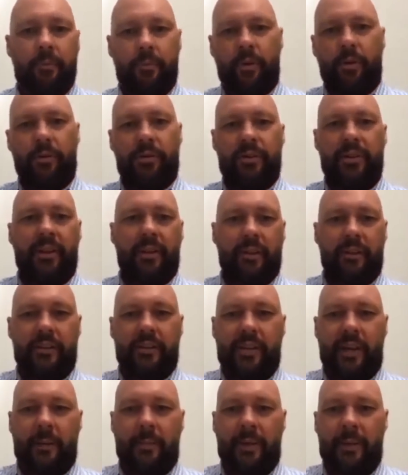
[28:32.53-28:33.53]
We're all singing on the
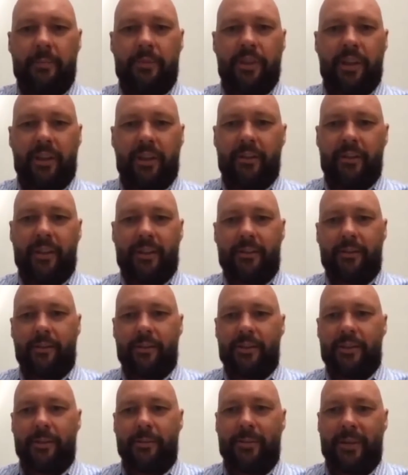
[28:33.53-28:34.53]
same hymn sheet. That's
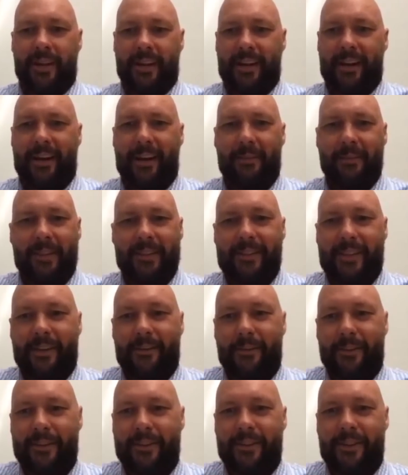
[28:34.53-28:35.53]
awesome. Let's
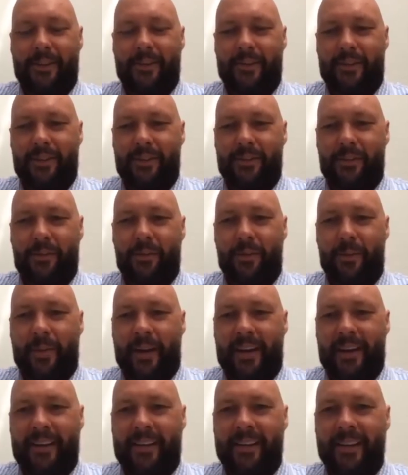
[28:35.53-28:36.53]
get all these services
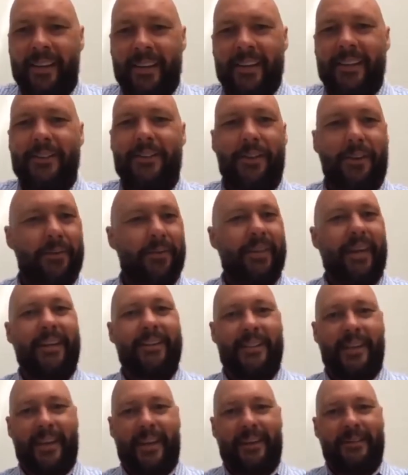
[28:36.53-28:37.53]
automated. So
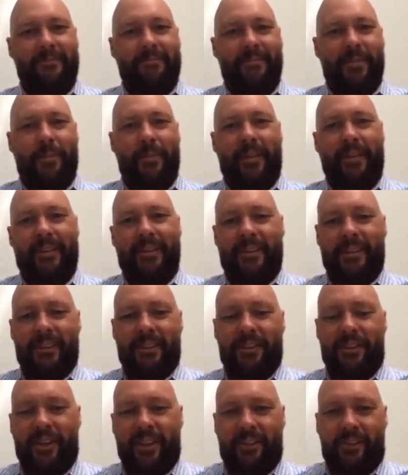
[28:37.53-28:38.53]
thanks again. You've been listening
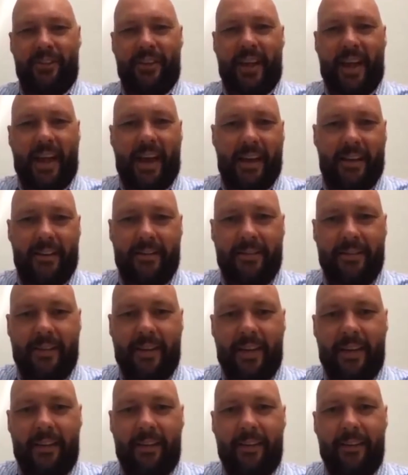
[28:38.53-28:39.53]
to Jason and
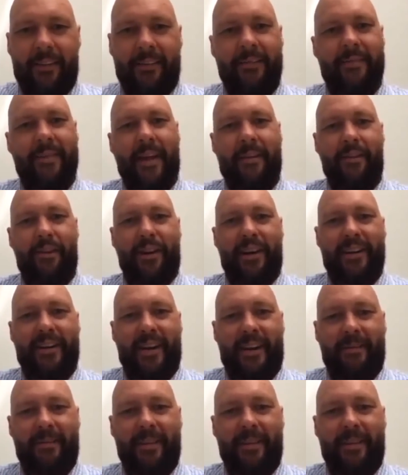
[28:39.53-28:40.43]
Nathan. Have a great day.